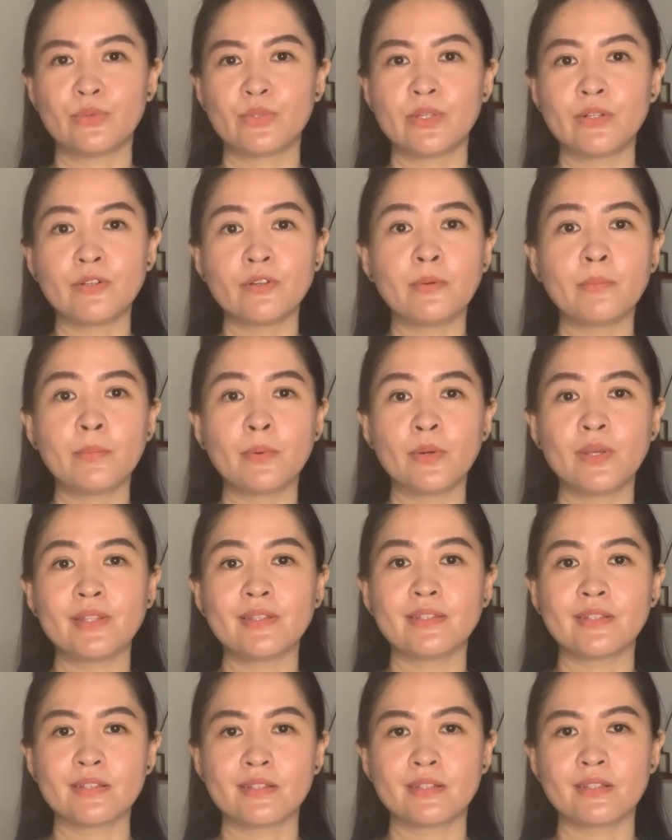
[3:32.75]

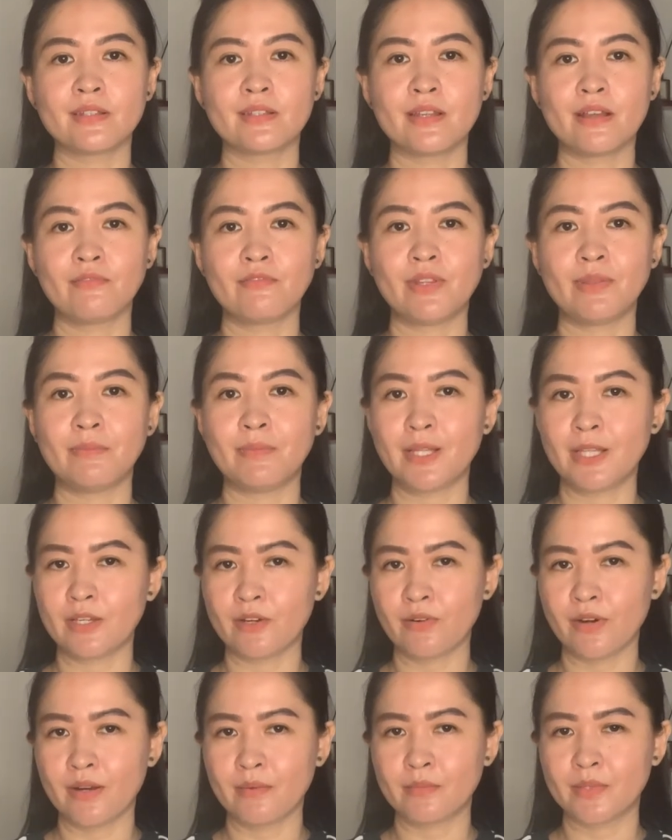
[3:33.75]
0.67
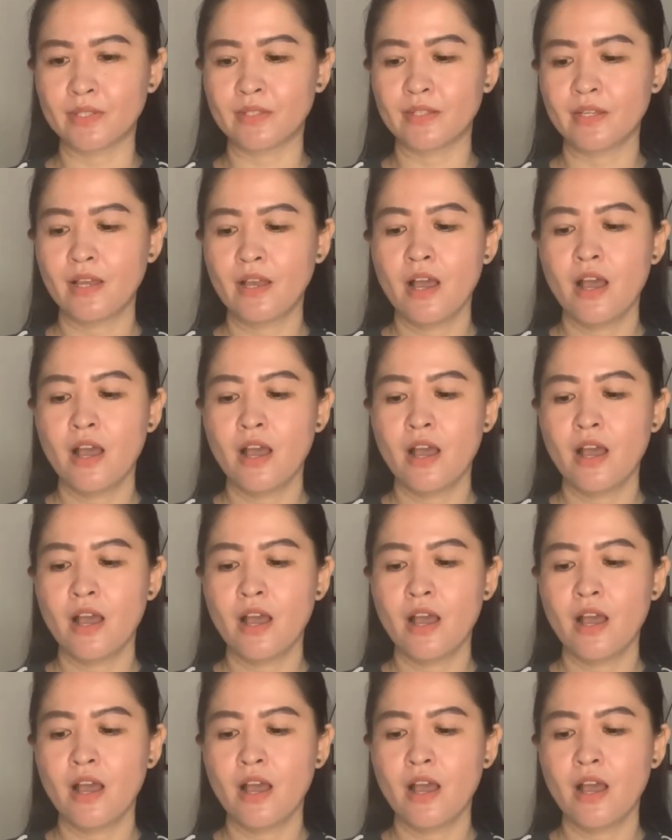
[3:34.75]
milligrams